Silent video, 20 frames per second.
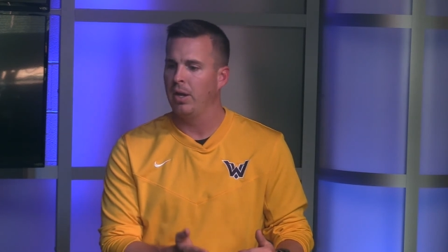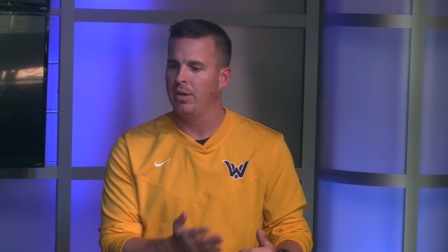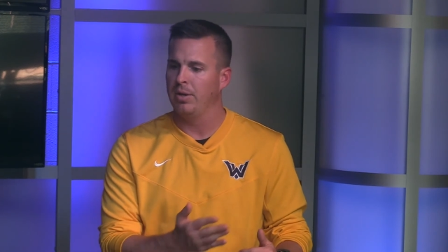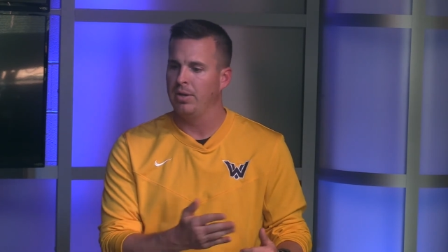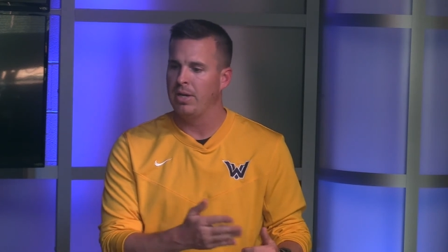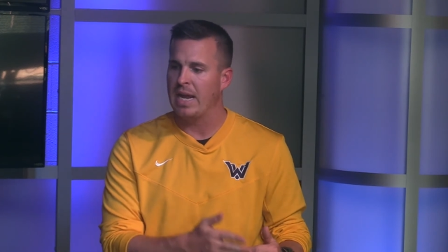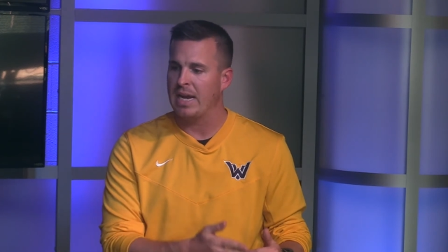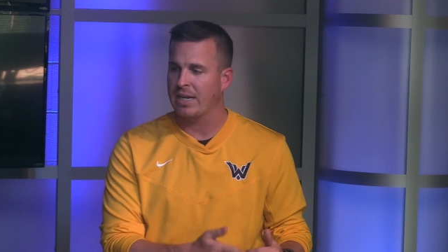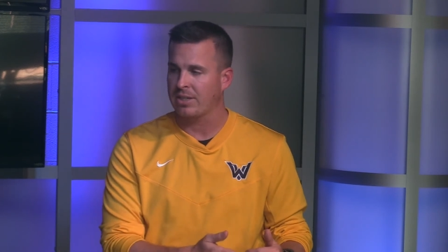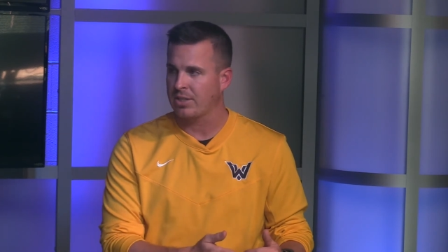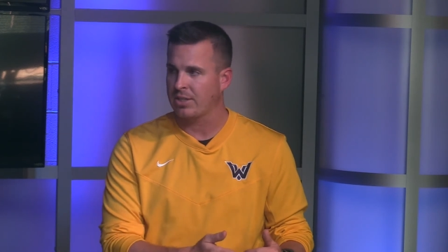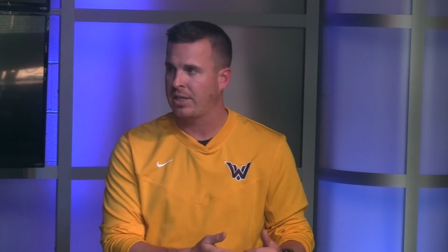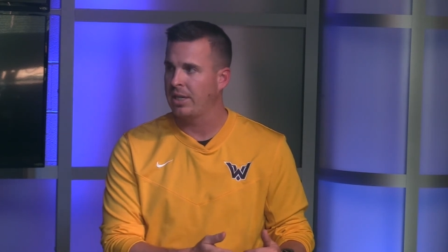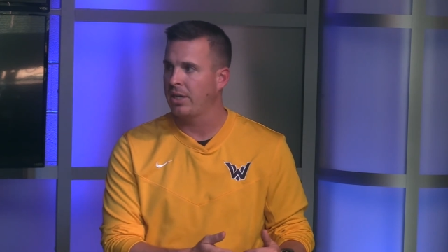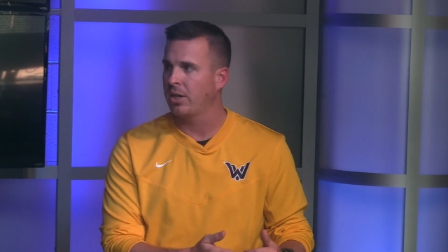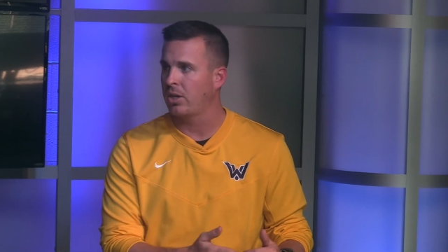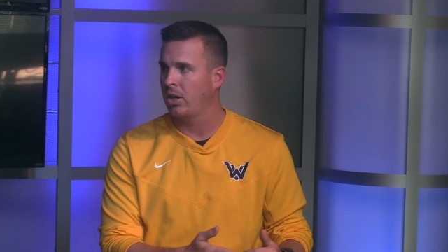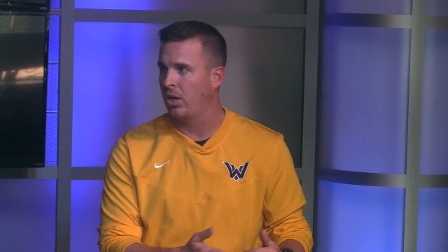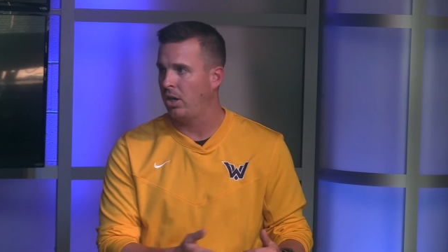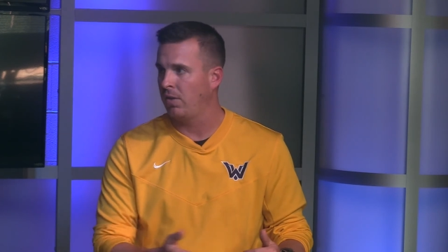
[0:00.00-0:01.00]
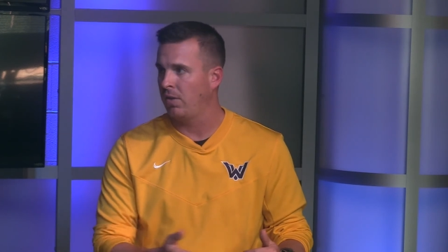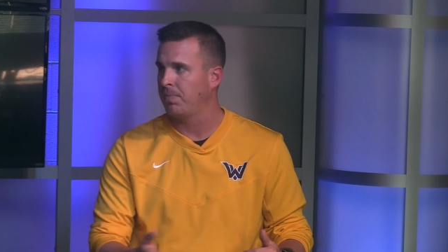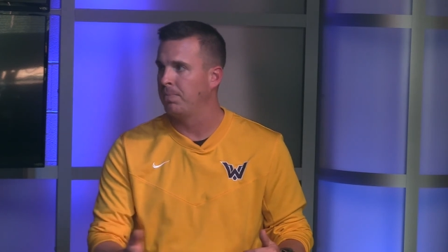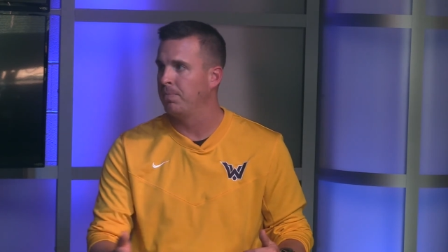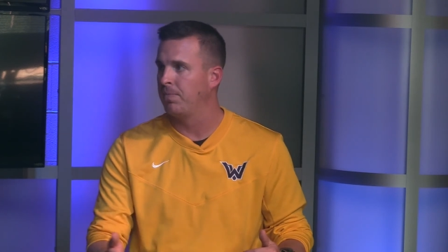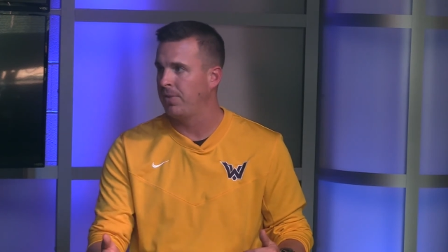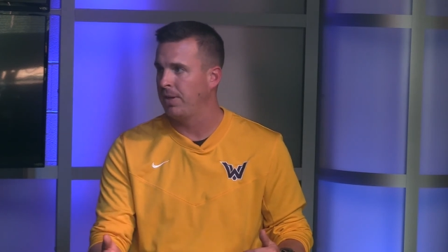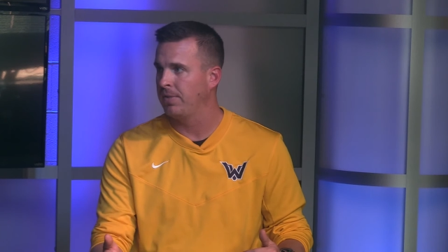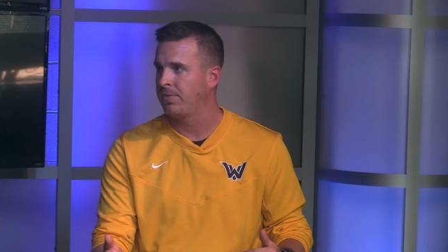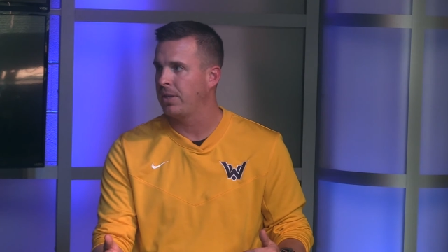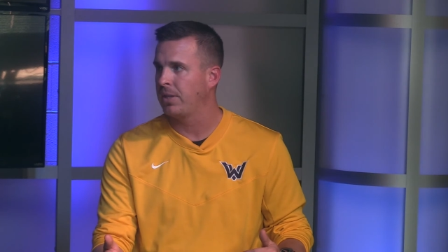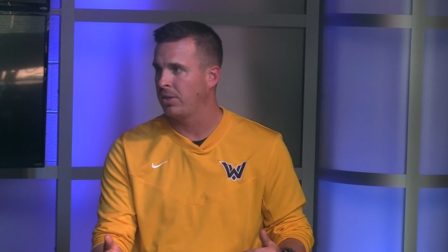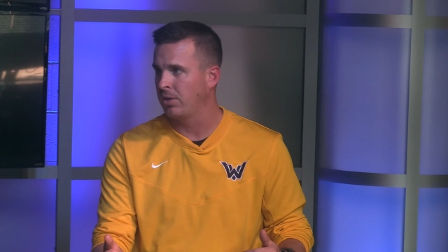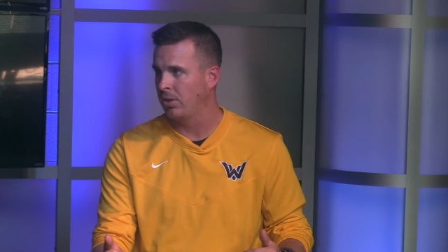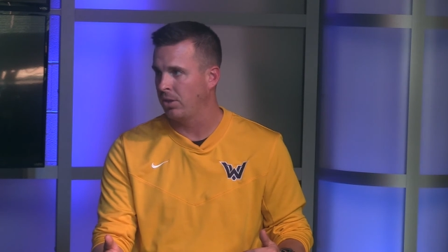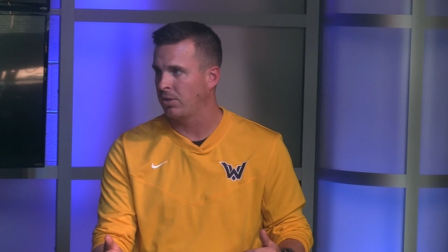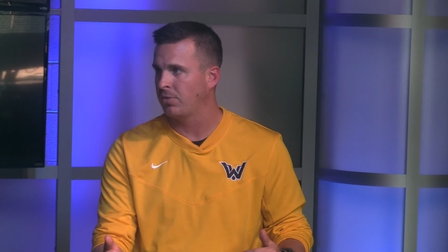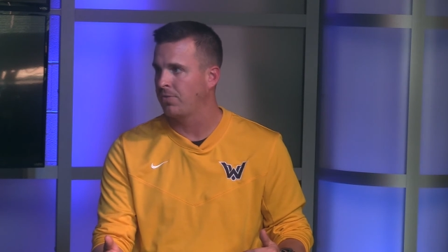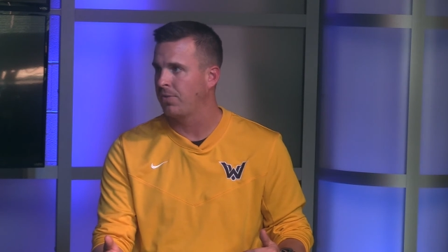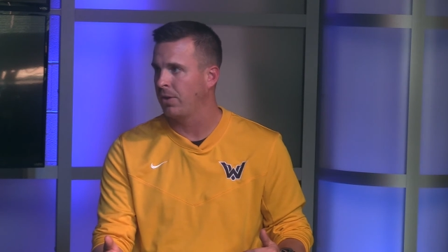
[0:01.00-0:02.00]
next kickoff 15
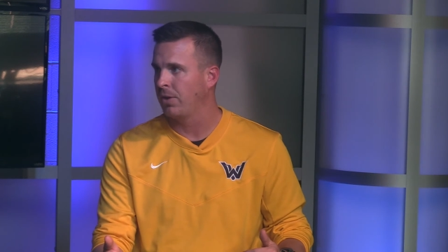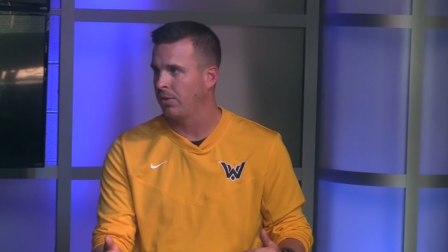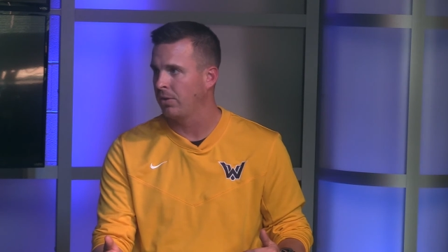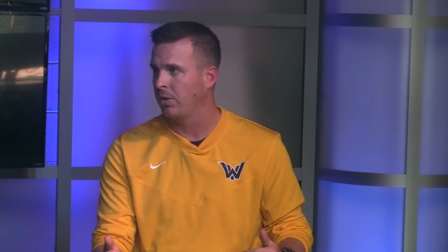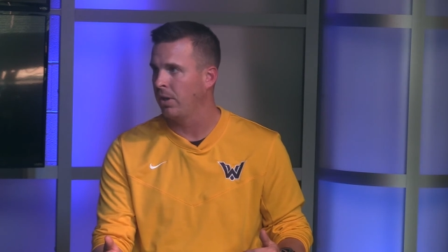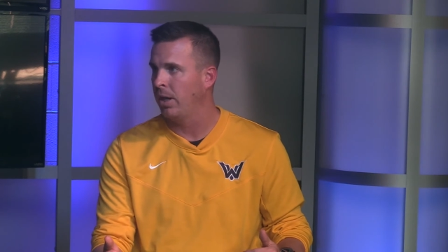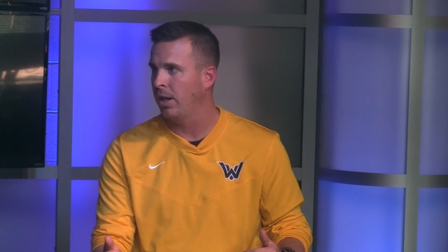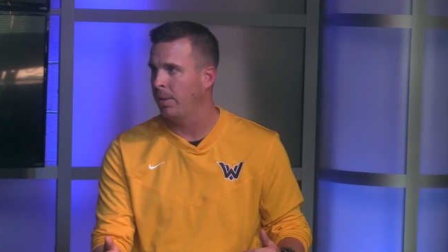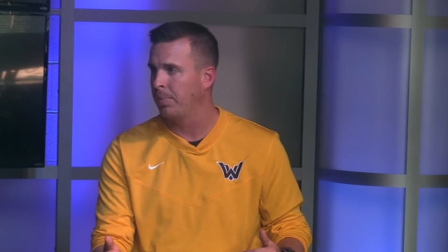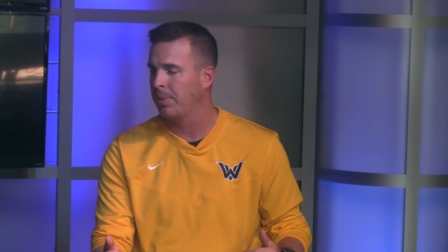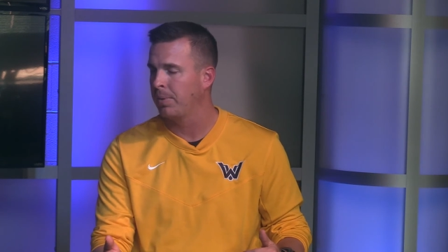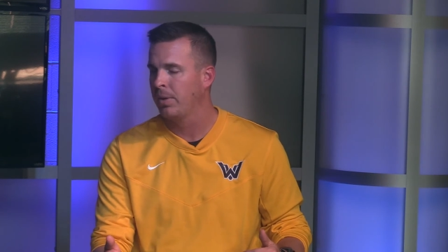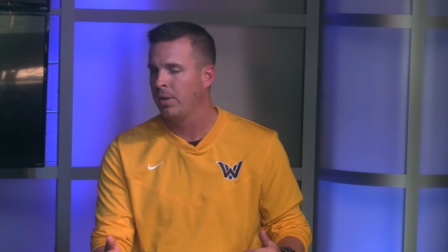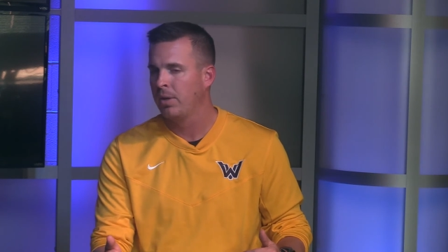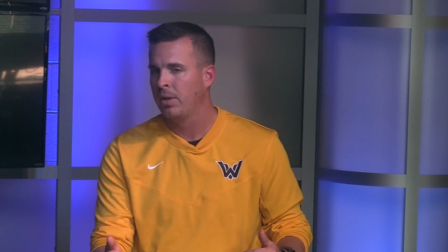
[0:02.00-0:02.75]
yards further up.